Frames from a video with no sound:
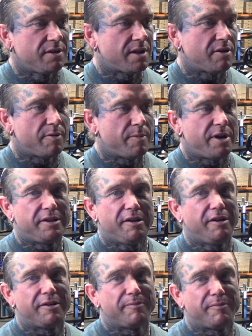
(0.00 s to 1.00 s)
No, it might
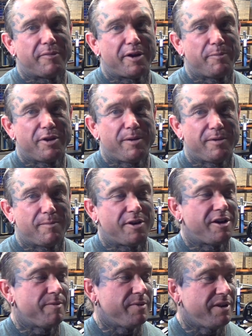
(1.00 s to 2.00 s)
not. My PB
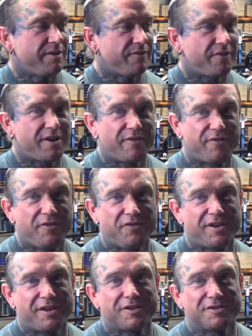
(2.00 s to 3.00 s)
might have been
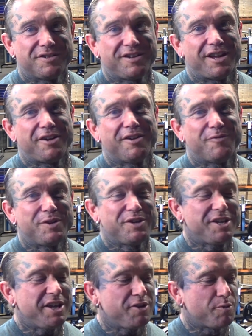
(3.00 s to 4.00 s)
550. Because, you know, when
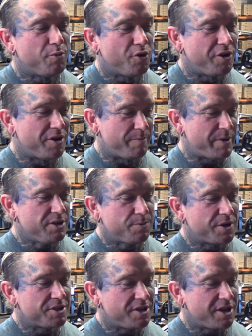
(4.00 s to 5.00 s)
you get to a point on bench
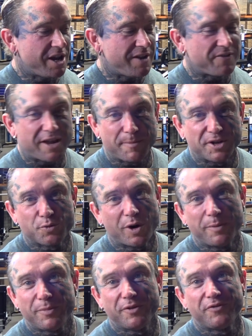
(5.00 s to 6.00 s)
pressing, you don't have to add much
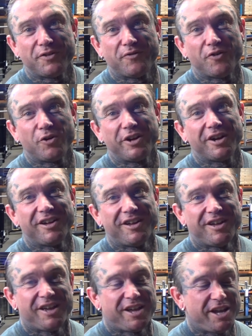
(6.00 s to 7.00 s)
weight before you
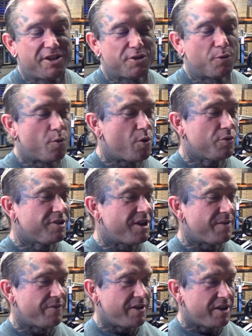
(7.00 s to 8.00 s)
hit the wall
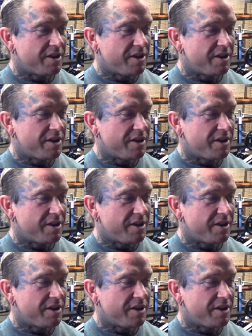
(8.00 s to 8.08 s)
type thing.